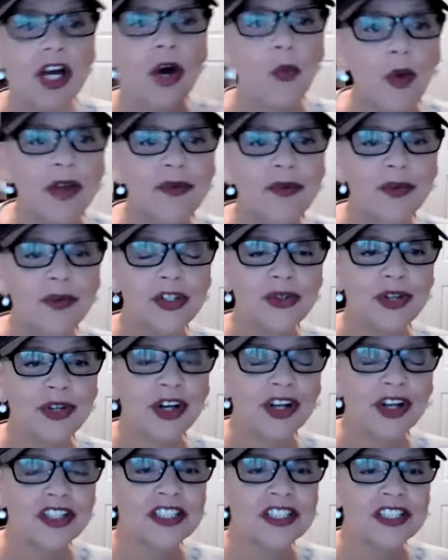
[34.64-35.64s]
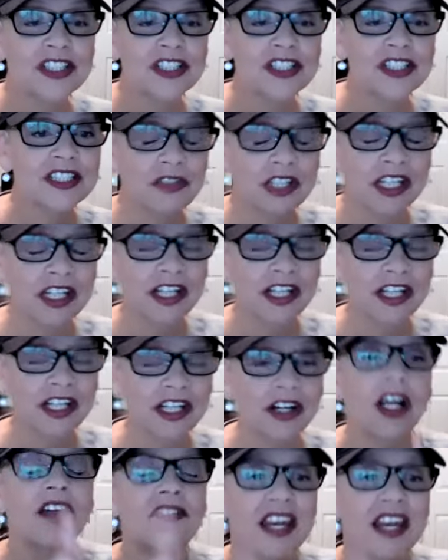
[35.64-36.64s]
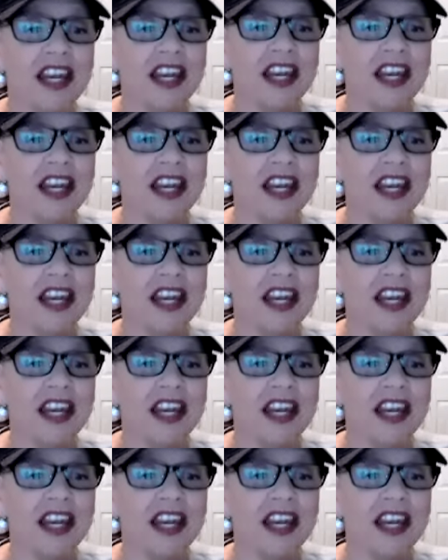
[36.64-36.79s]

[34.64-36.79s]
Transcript: When we're doing our self care,